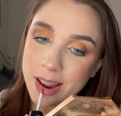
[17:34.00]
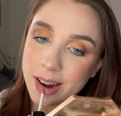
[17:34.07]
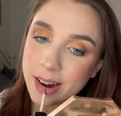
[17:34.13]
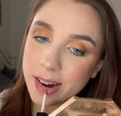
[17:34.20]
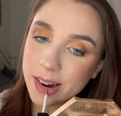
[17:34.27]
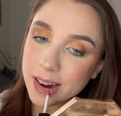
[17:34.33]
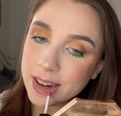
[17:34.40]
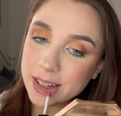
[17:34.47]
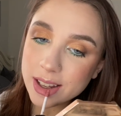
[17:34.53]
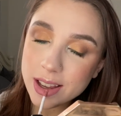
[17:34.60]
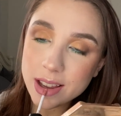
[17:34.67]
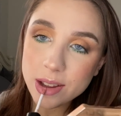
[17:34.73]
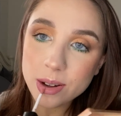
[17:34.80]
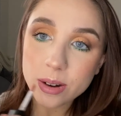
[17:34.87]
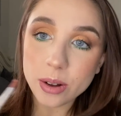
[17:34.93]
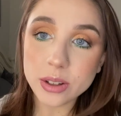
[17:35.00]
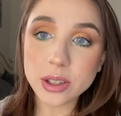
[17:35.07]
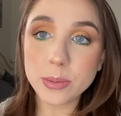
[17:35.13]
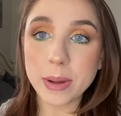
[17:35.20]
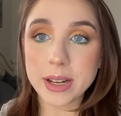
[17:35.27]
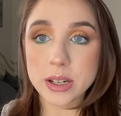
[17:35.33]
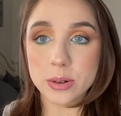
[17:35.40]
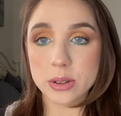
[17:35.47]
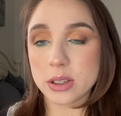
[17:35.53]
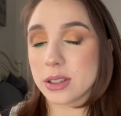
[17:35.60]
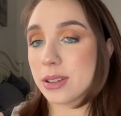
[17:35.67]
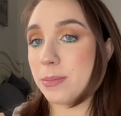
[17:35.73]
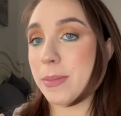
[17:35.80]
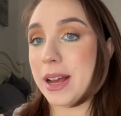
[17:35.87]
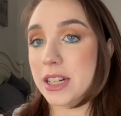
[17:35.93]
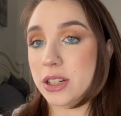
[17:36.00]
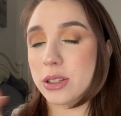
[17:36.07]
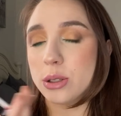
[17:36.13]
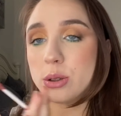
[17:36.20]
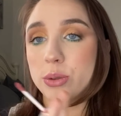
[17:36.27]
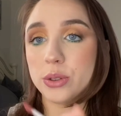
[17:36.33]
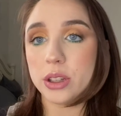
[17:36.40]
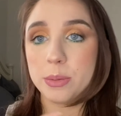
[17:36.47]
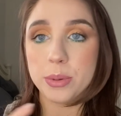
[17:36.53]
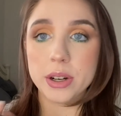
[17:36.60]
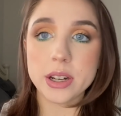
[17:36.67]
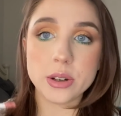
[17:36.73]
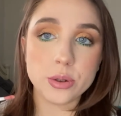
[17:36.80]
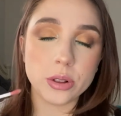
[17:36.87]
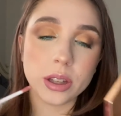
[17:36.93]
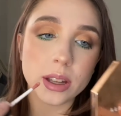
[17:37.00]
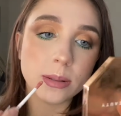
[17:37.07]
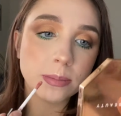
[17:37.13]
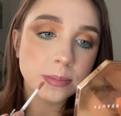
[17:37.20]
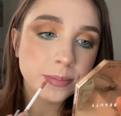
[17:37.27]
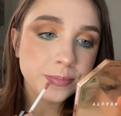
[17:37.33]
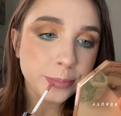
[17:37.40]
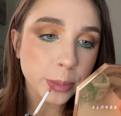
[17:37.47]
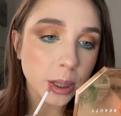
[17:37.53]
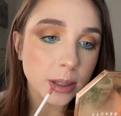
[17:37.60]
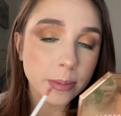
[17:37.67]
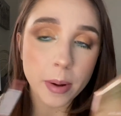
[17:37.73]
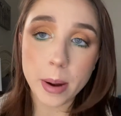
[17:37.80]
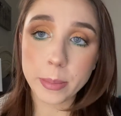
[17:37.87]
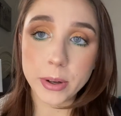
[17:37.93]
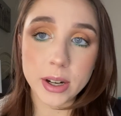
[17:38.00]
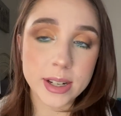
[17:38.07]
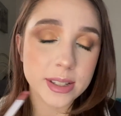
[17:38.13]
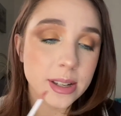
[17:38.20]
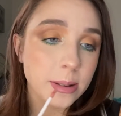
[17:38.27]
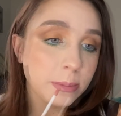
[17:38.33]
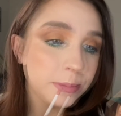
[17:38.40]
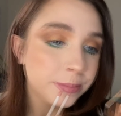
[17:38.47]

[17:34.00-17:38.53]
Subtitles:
crazy. You can also match this with a really pretty nude lip, but I'm crazy.